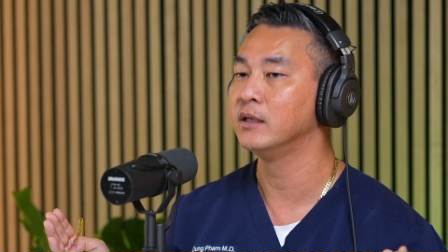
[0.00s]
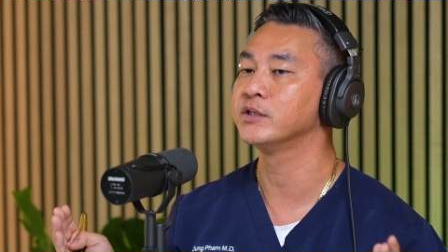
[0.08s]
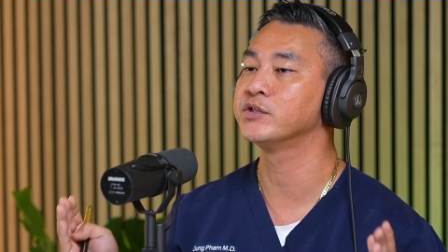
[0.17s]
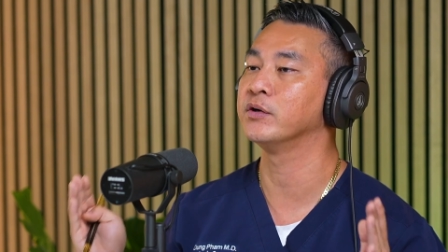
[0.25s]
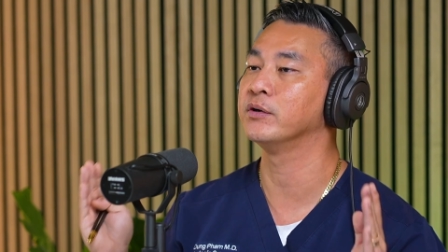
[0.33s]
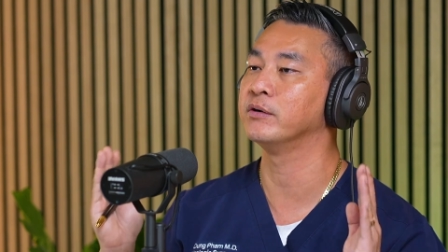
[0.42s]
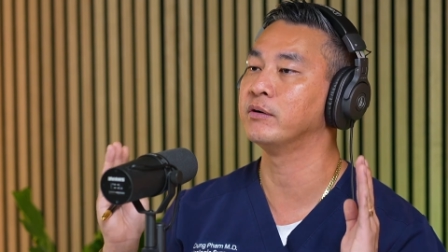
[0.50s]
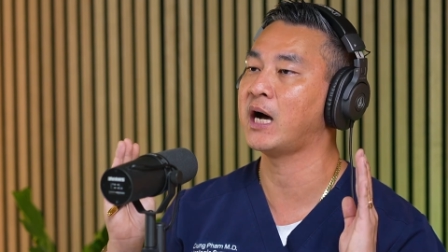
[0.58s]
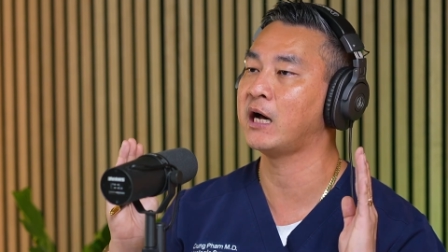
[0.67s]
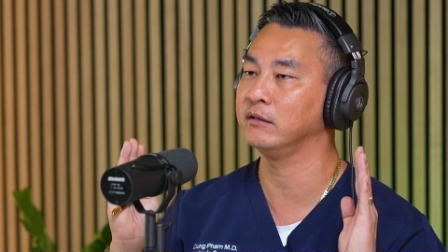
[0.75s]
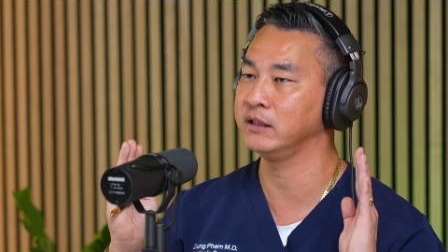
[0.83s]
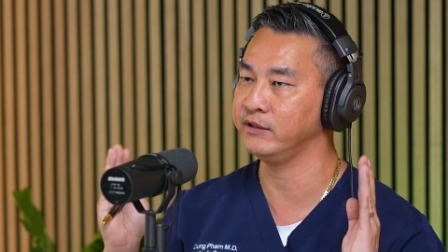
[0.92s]
So
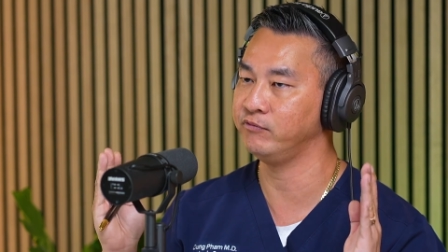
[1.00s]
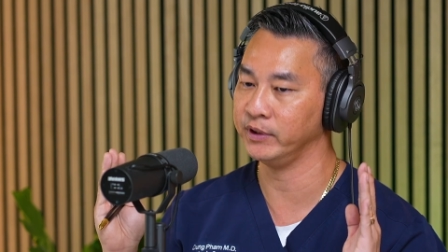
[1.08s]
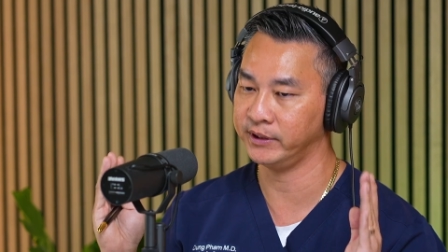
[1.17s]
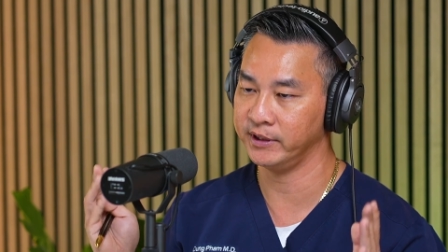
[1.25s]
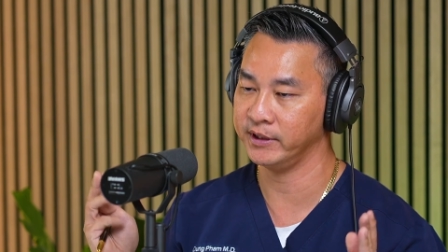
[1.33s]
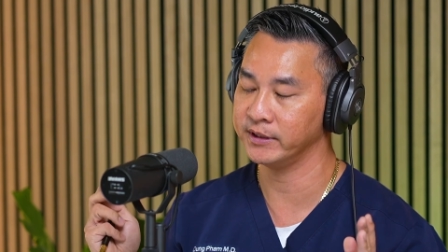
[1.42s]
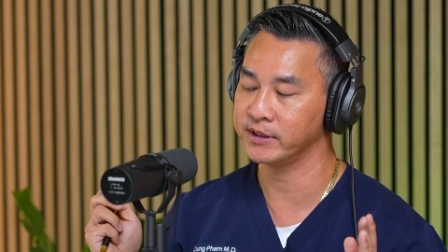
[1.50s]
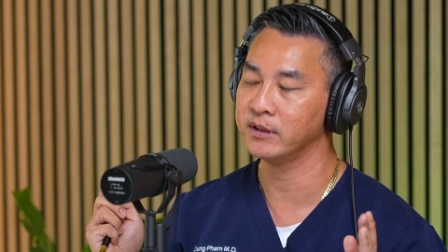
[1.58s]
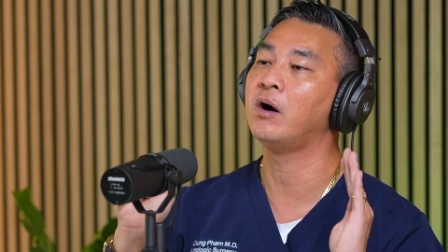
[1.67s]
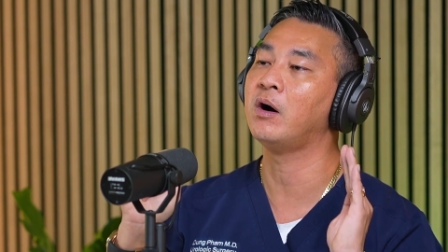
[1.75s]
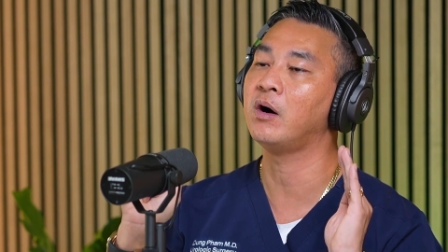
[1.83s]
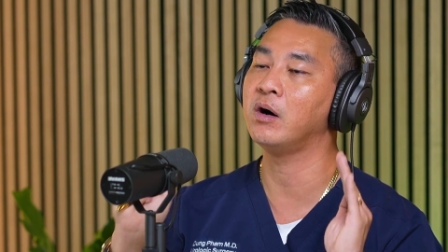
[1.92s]
I'll leave with this.
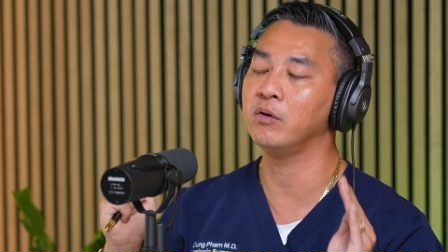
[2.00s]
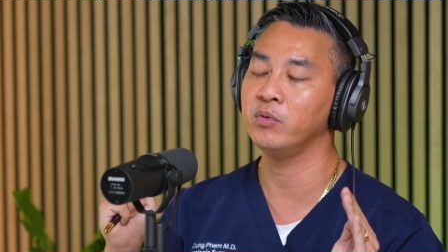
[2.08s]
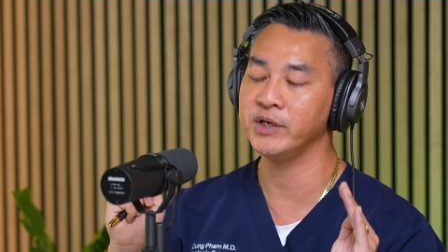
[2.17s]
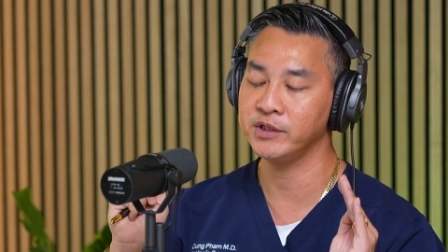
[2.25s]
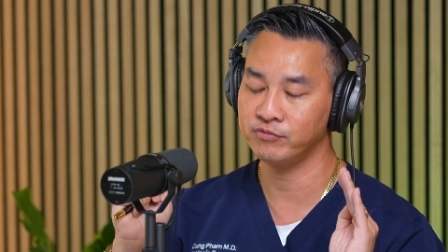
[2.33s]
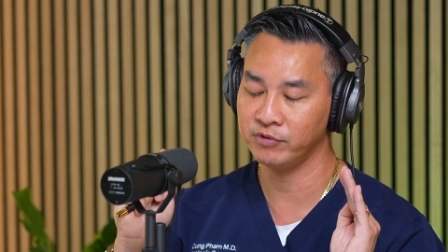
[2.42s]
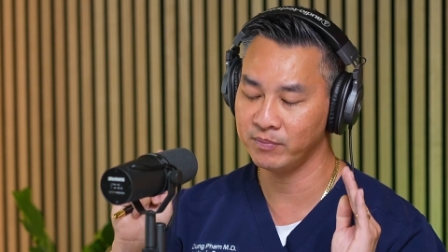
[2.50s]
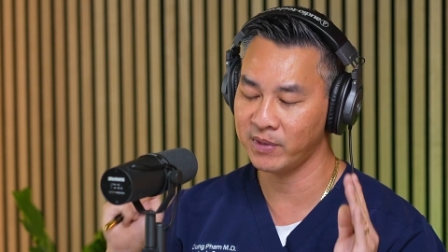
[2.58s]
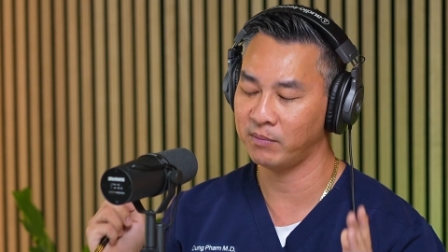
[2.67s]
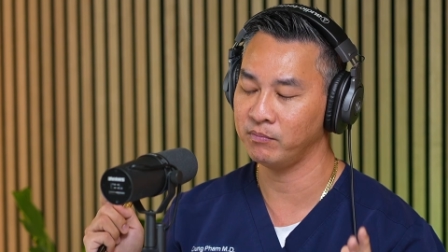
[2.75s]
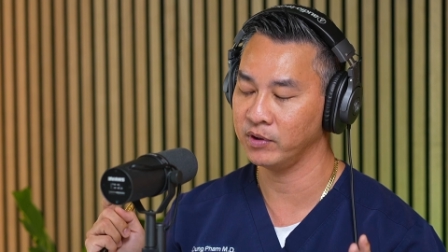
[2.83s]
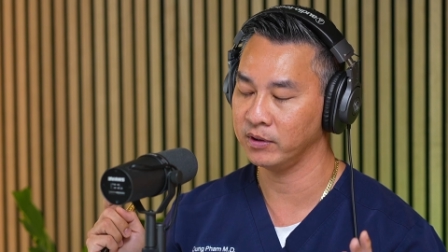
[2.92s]
Always
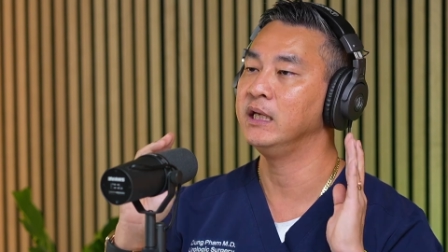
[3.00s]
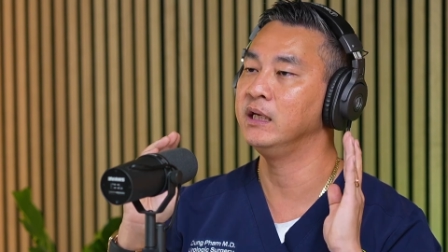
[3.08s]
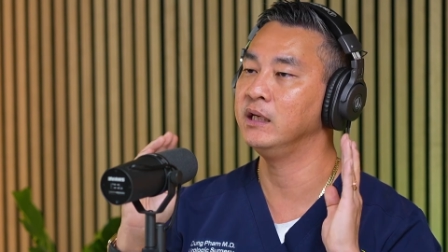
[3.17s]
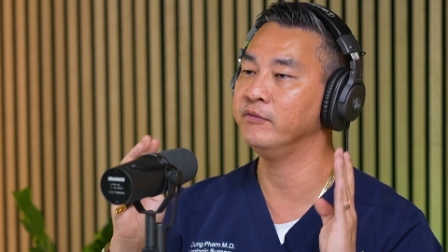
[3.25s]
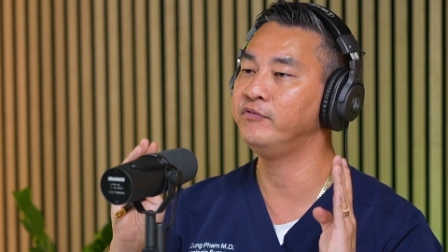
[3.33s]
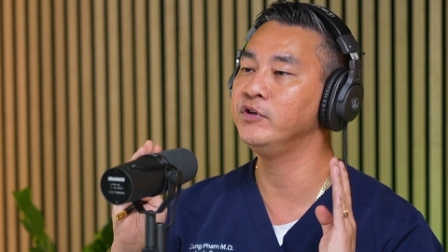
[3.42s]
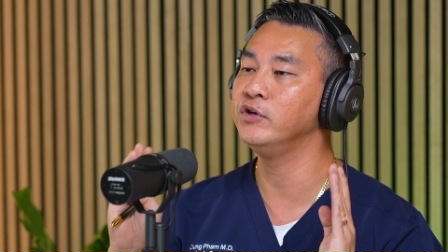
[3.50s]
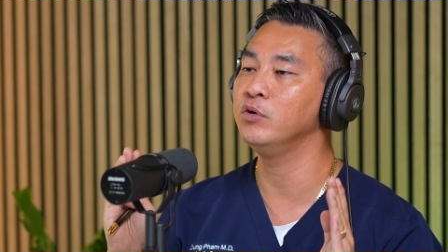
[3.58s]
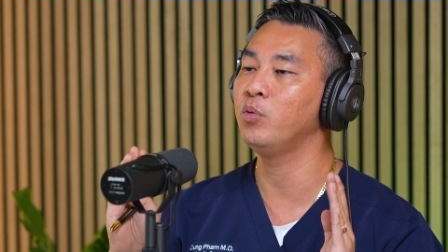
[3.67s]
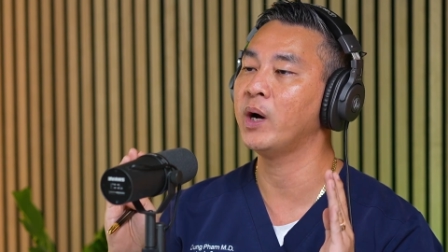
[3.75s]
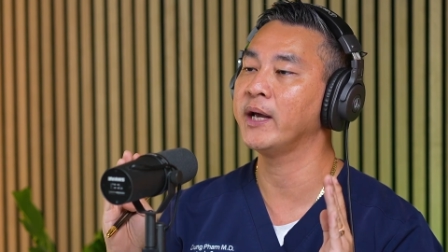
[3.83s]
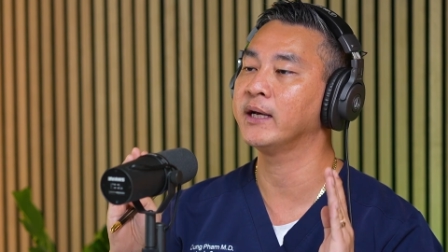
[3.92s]
remember, if you
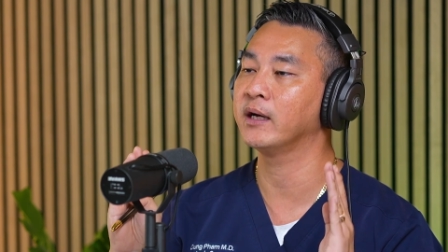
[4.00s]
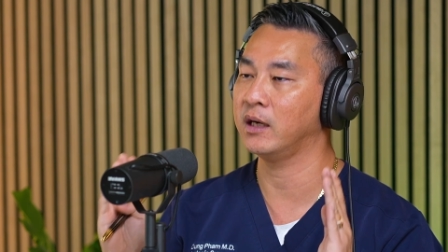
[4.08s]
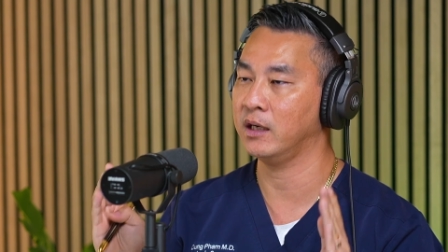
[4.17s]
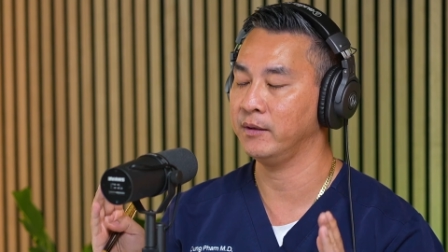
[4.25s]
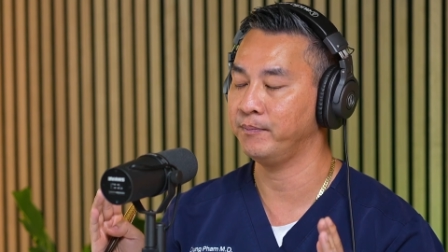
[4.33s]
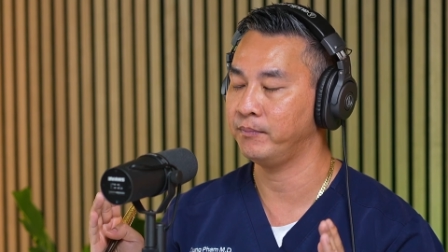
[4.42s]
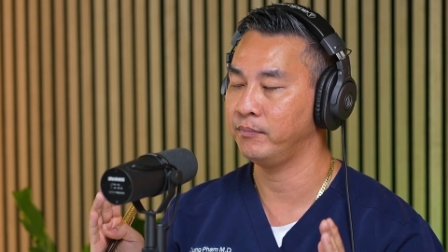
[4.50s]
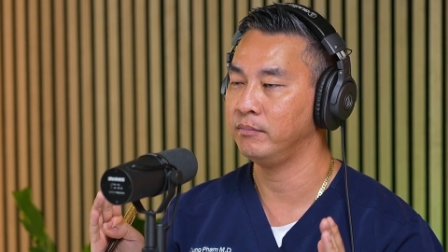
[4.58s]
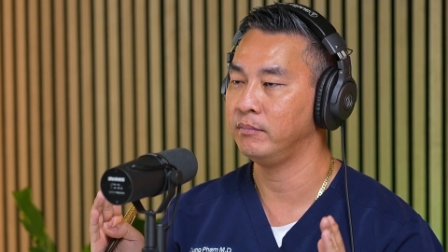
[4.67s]
wake up,